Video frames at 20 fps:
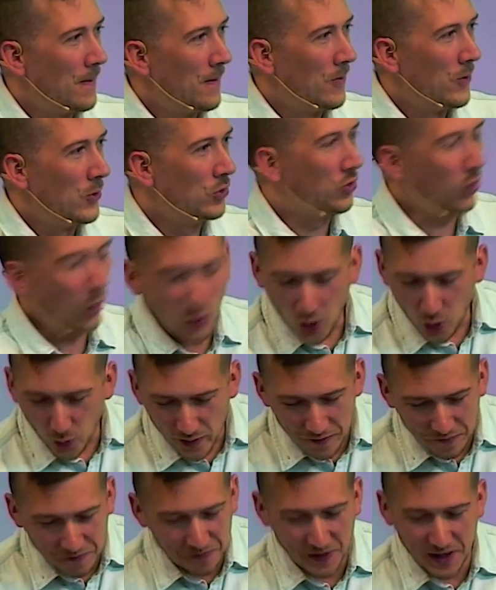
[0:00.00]
John
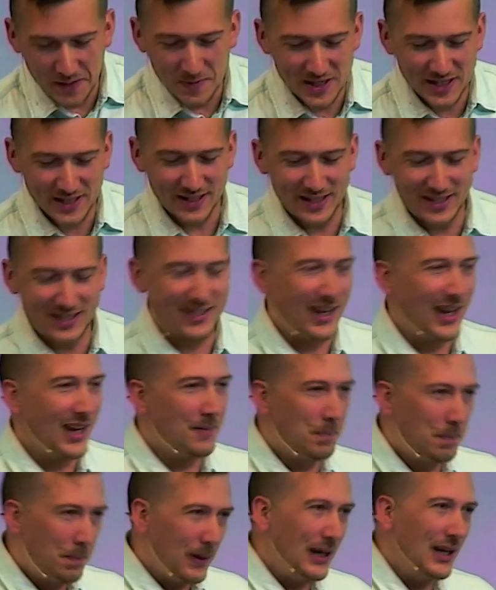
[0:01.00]
Owen famously
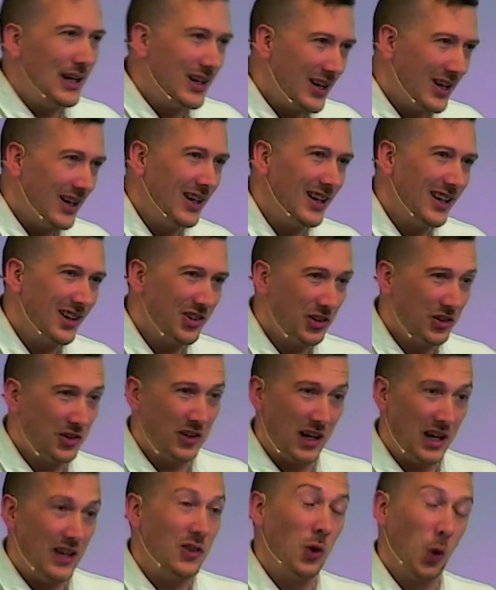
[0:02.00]
said, Be killing
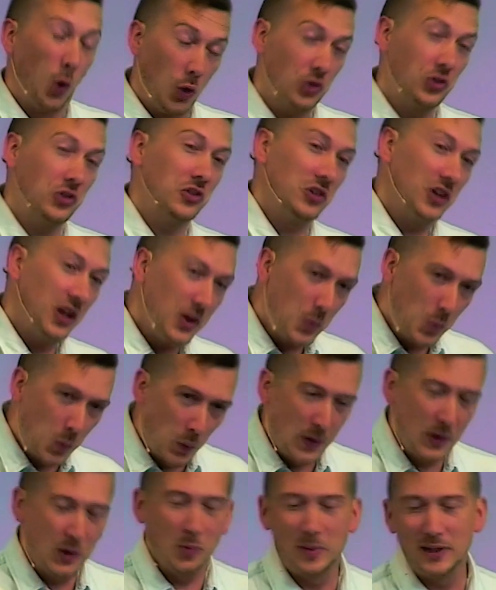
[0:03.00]
sin, or sin
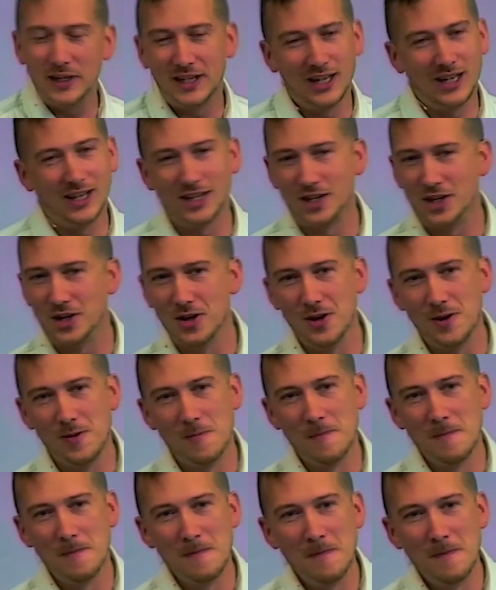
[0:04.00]
will be killing you
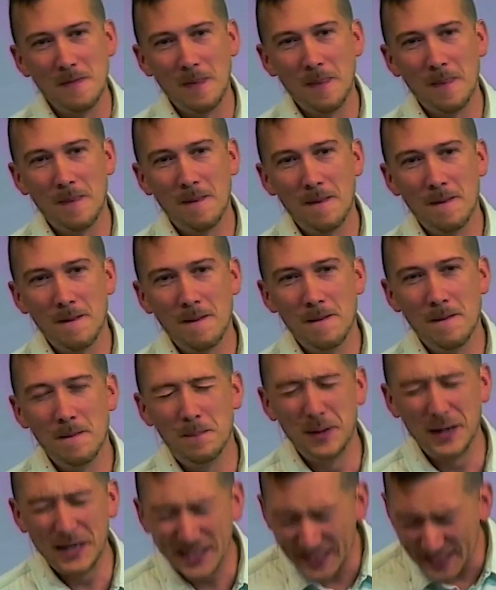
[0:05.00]

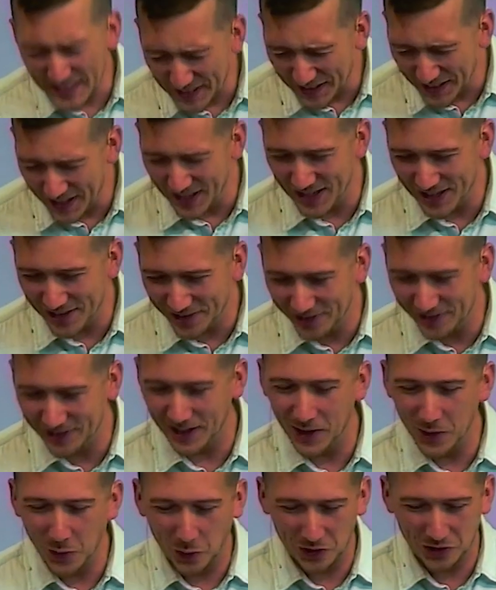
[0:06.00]
be killing
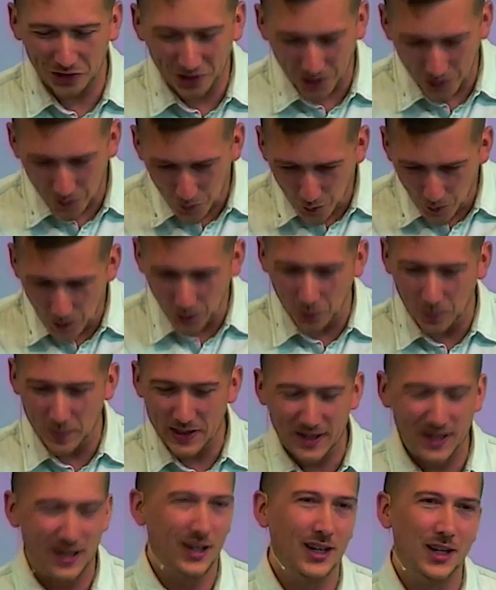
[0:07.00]
sin or sin will be
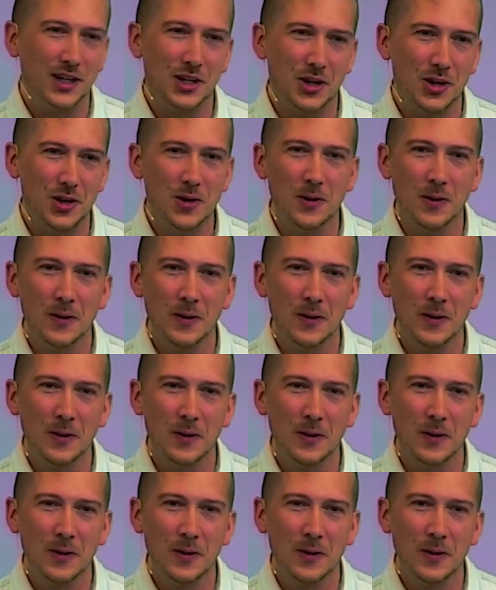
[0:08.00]
killing you.